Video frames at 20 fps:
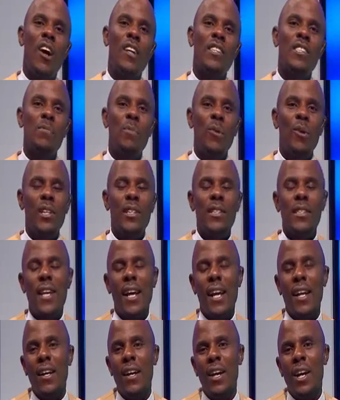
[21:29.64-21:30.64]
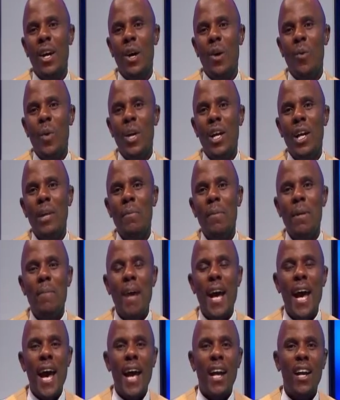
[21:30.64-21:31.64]
on Sport at 10. We're going to be
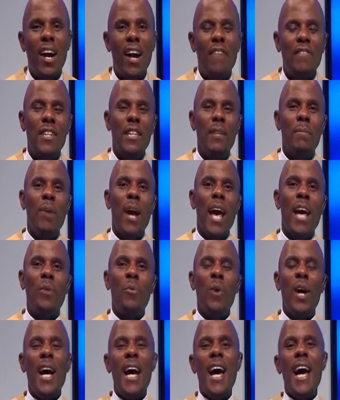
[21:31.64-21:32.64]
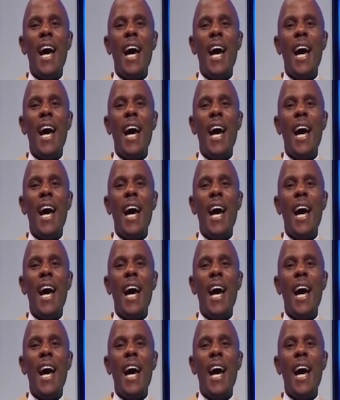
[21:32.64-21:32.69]
back after the break with